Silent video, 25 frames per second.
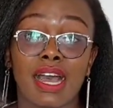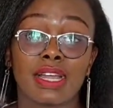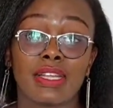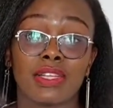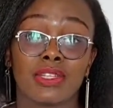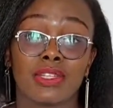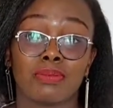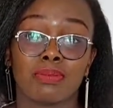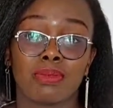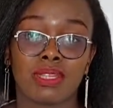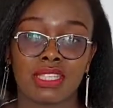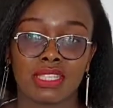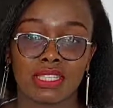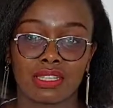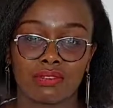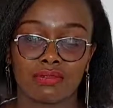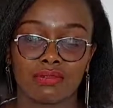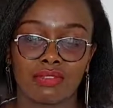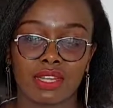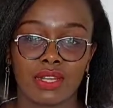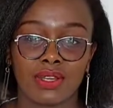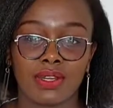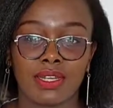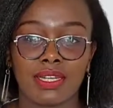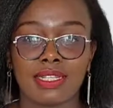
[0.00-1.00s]
domestic
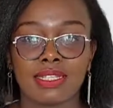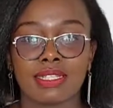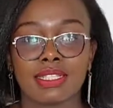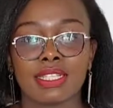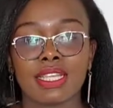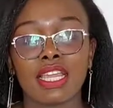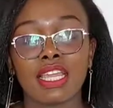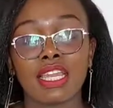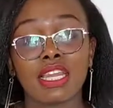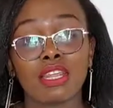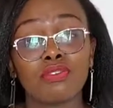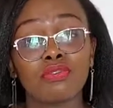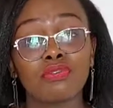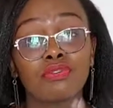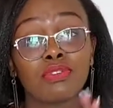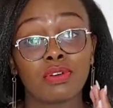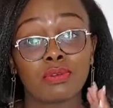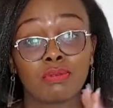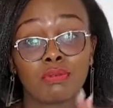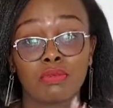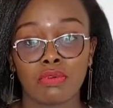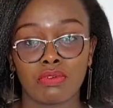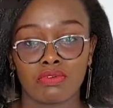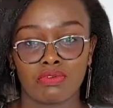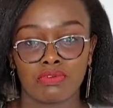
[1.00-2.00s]
violence, any
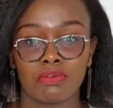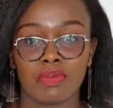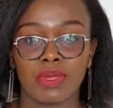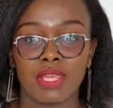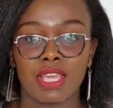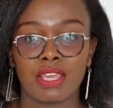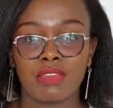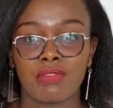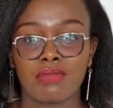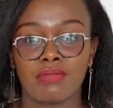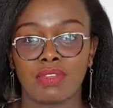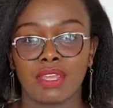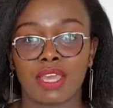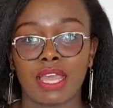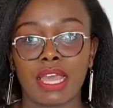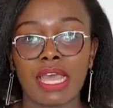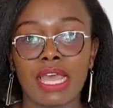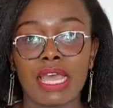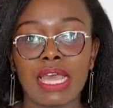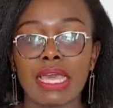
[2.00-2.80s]
form of behavior